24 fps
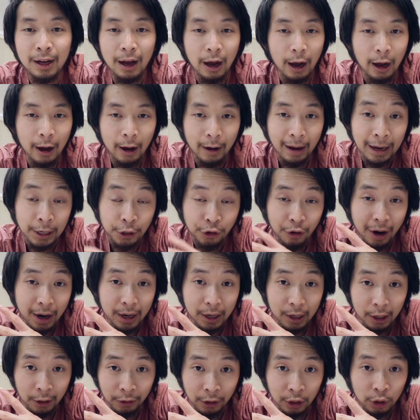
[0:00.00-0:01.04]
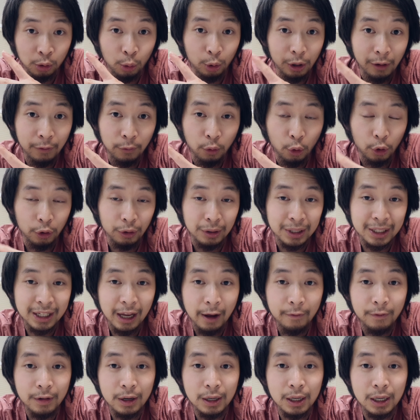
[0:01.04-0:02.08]
I tried it on the 24 to
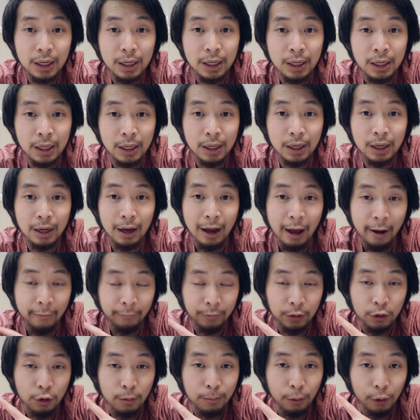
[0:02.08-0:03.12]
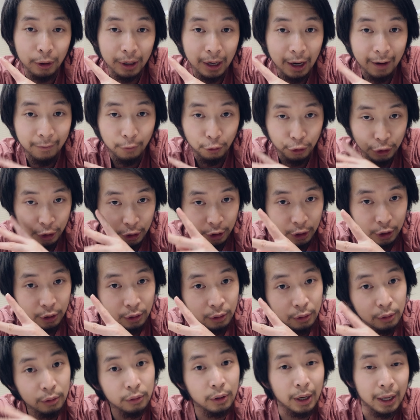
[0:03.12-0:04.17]
70 f2.8 version
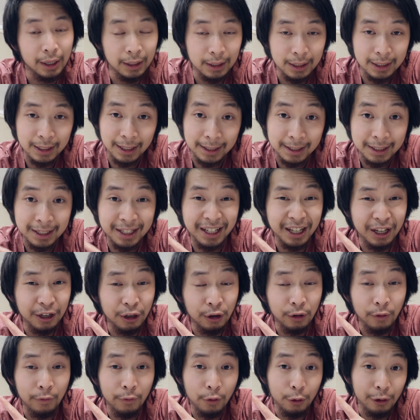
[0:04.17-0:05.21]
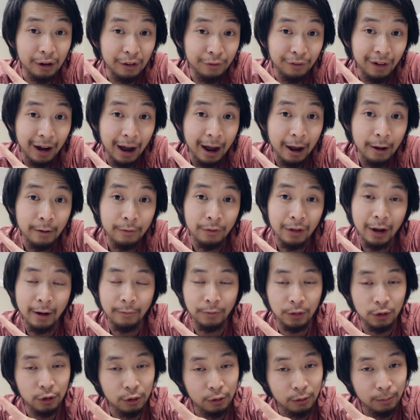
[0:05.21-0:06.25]
2 and 16 to 35
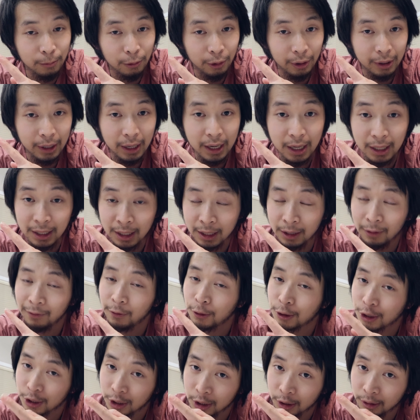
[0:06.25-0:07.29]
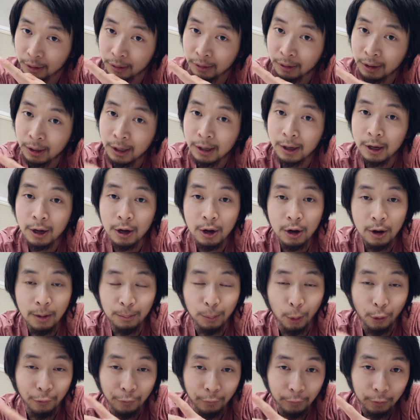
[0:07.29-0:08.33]
f2.8 version 2.
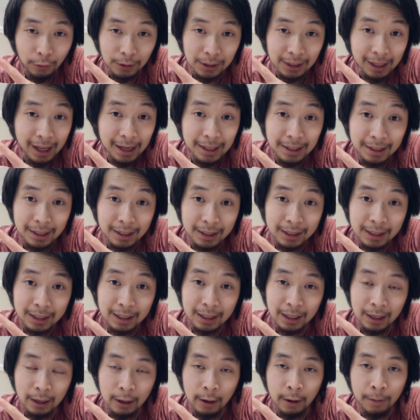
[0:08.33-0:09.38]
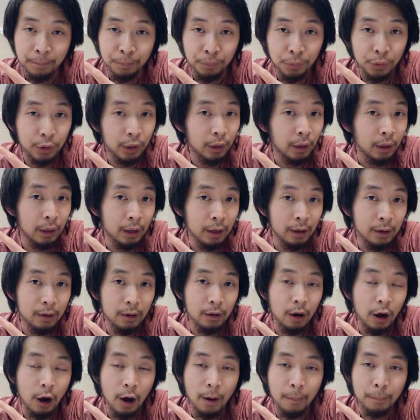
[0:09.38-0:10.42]
Both of those lenses, the
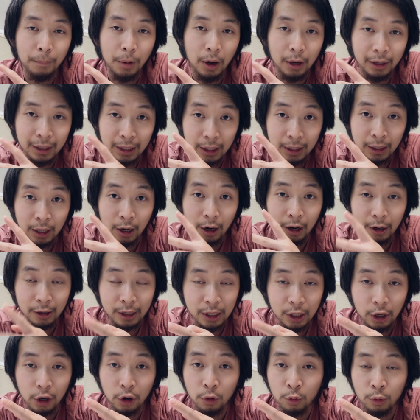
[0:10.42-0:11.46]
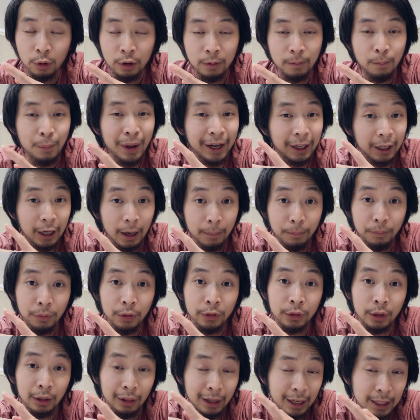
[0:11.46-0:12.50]
on-body audio would pick
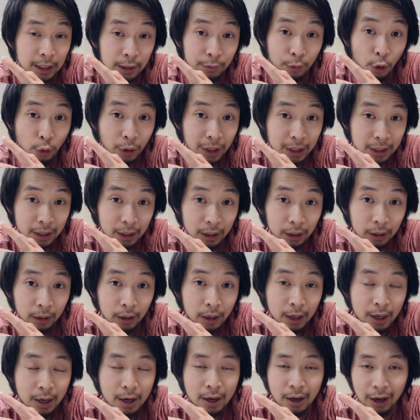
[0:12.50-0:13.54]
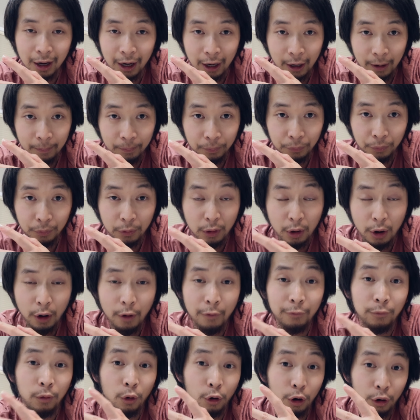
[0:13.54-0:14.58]
up the lens focusing.
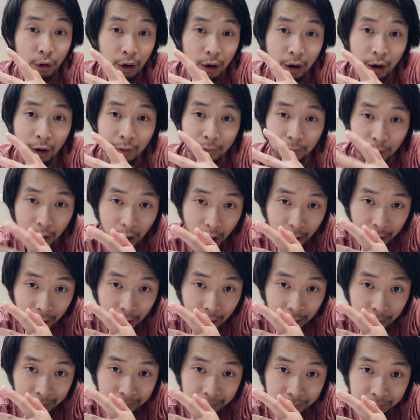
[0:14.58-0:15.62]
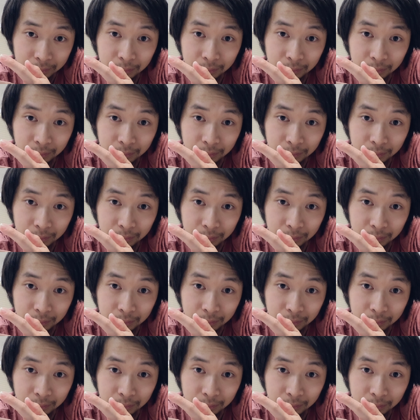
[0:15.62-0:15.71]
For a vlogger,